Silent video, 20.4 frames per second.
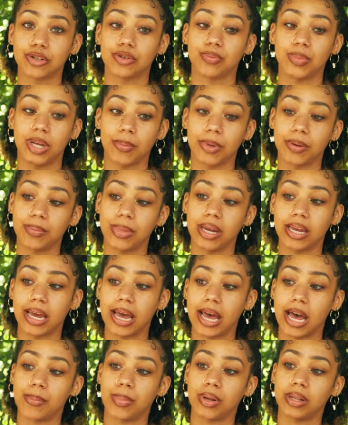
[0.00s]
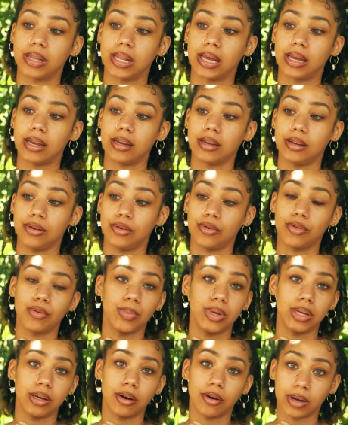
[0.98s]
you'll be able to make it happen, that you'll
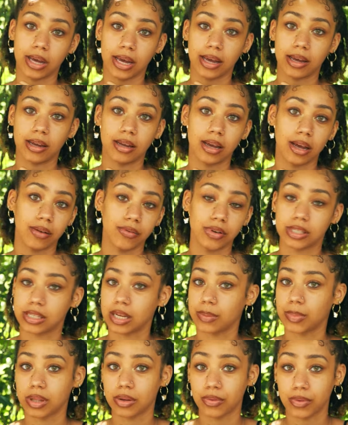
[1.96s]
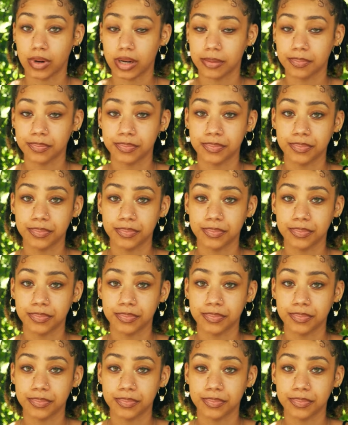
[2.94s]
be okay every step of the way.